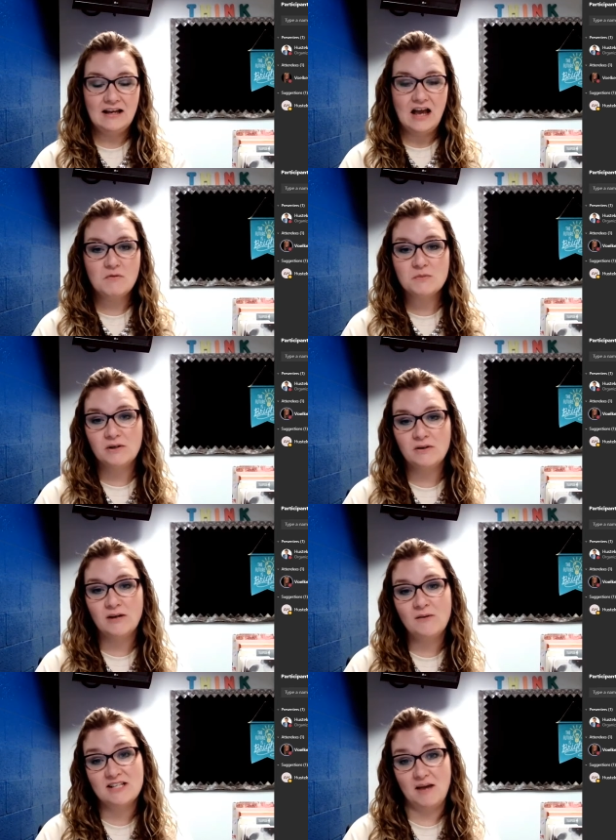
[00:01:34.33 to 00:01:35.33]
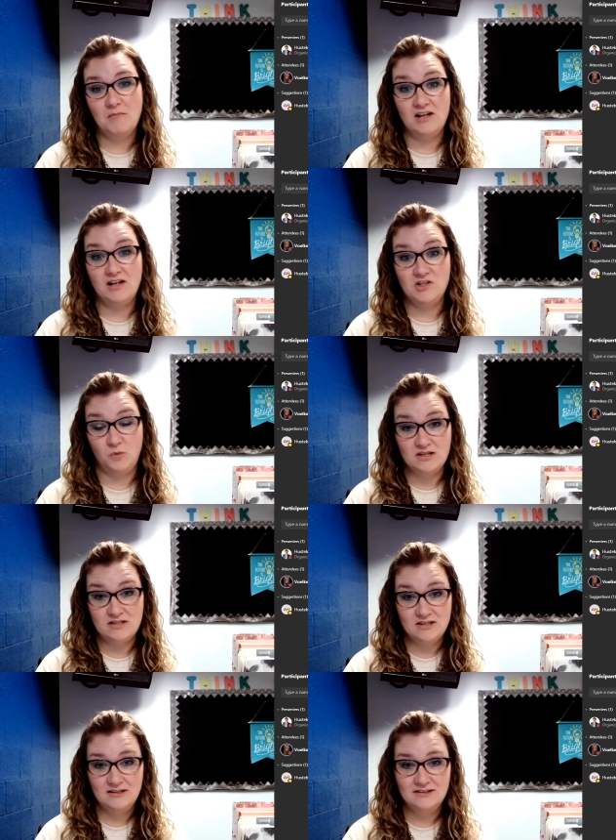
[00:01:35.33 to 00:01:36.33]
I was wondering what time lunch
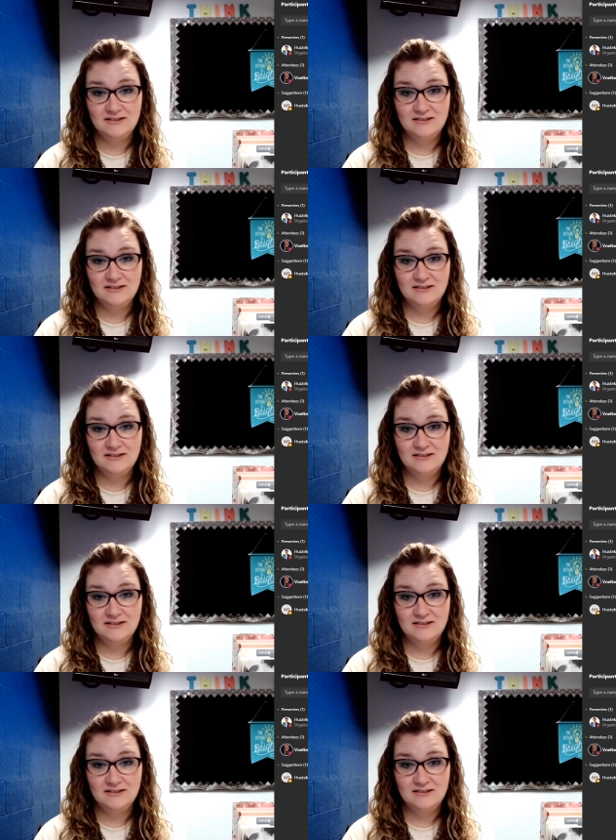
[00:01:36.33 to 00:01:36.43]
was.